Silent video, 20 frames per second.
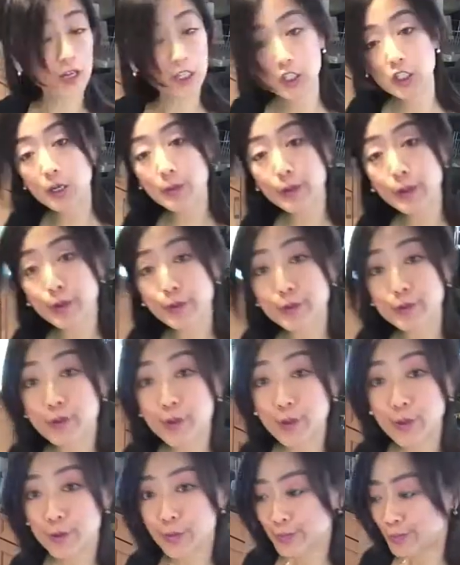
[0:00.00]
vegetable,
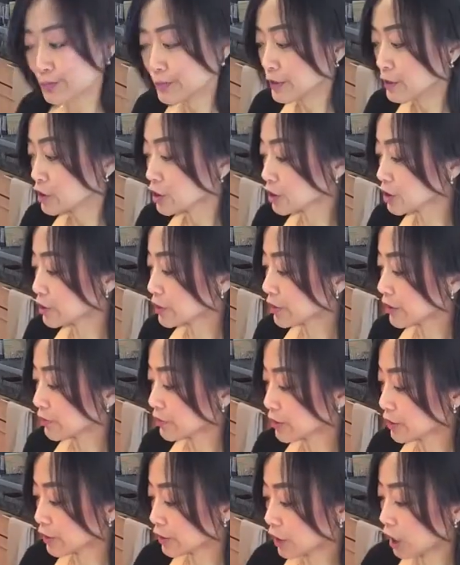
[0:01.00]
so just to give
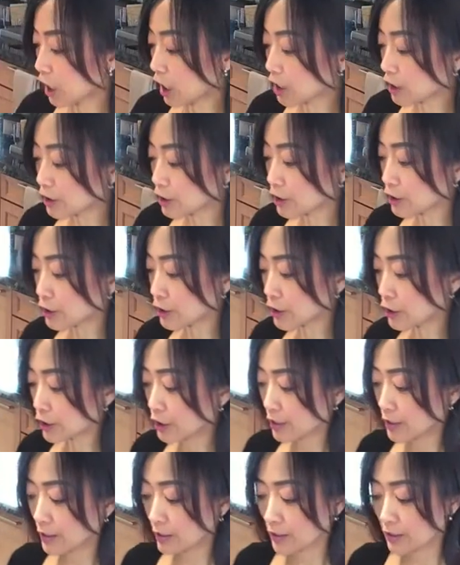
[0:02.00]
it the color,
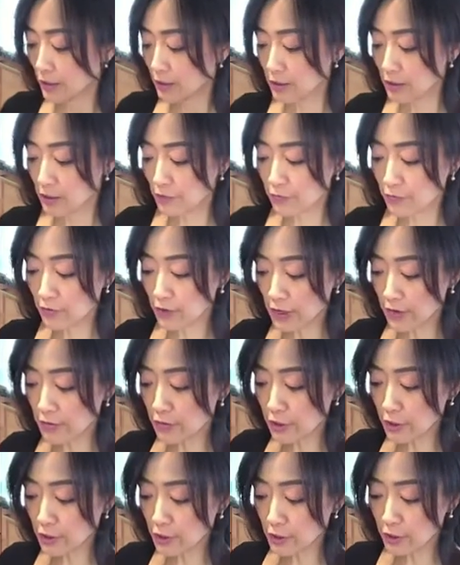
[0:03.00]
the
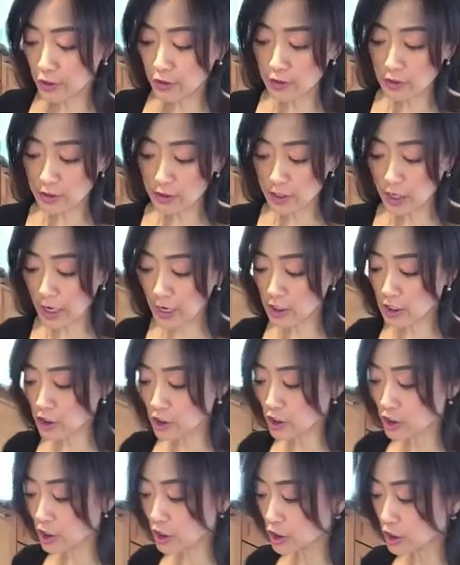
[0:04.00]
flavor, the
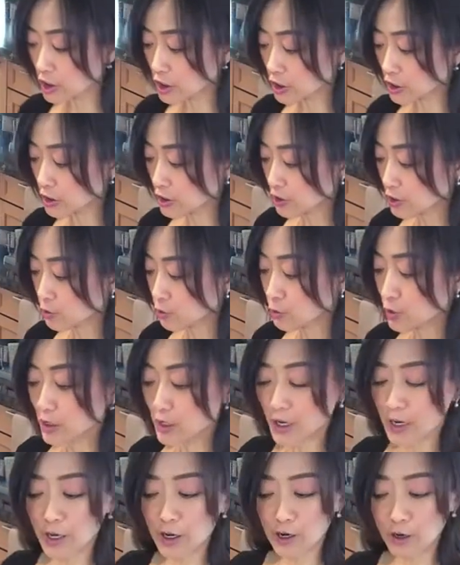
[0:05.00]
texture,
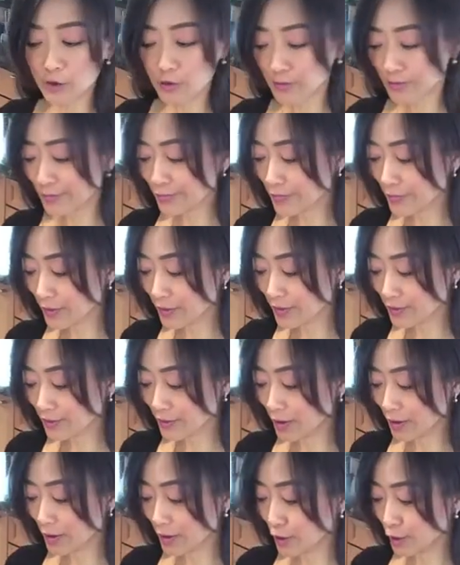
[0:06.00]
without
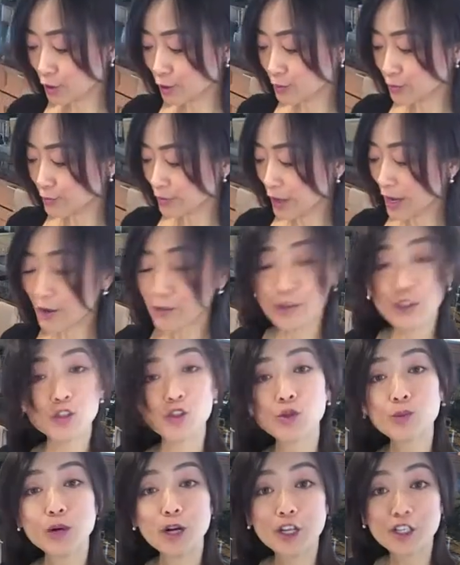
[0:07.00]
having
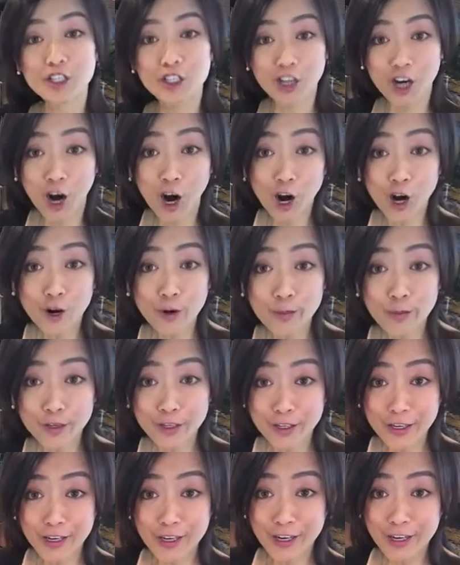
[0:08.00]
too much carb
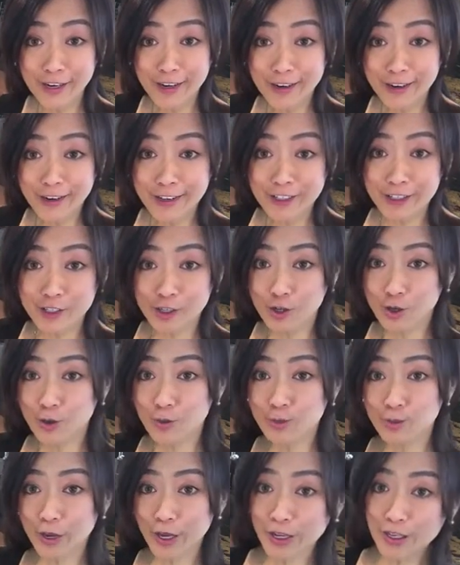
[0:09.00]
in there. So
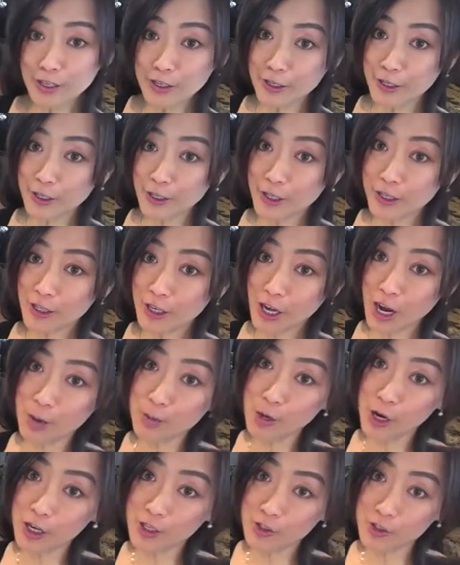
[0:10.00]
mainly the
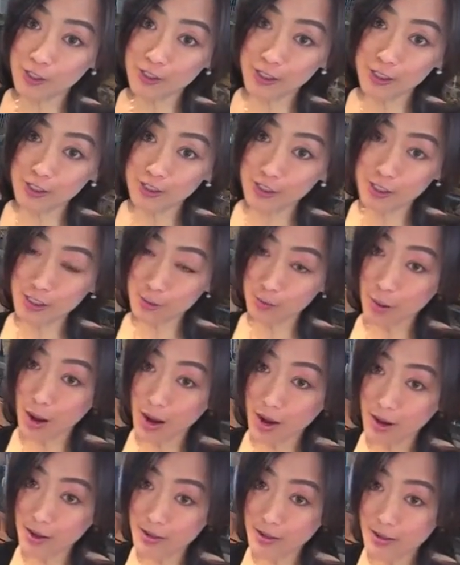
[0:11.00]
carbohydrates in this
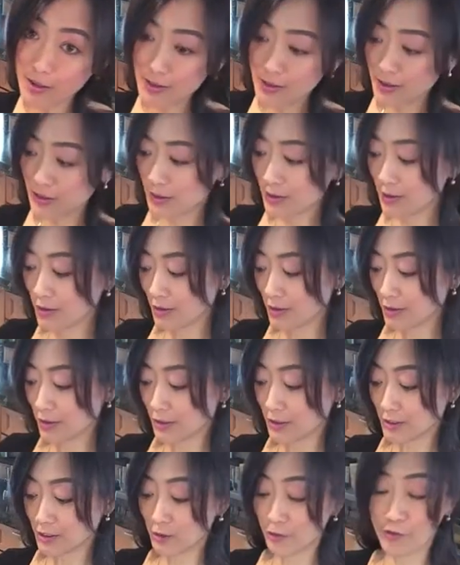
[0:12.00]
pot
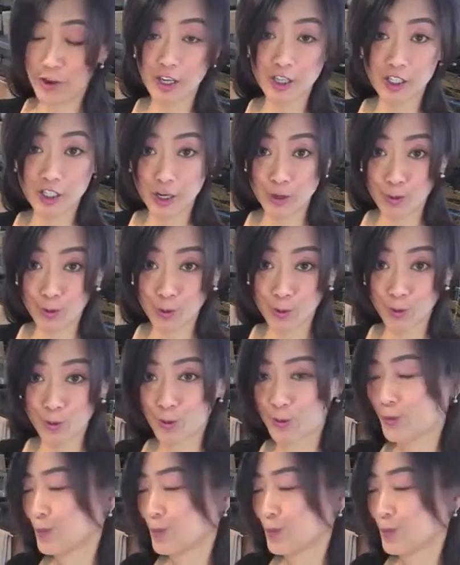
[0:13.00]
is the vegetable.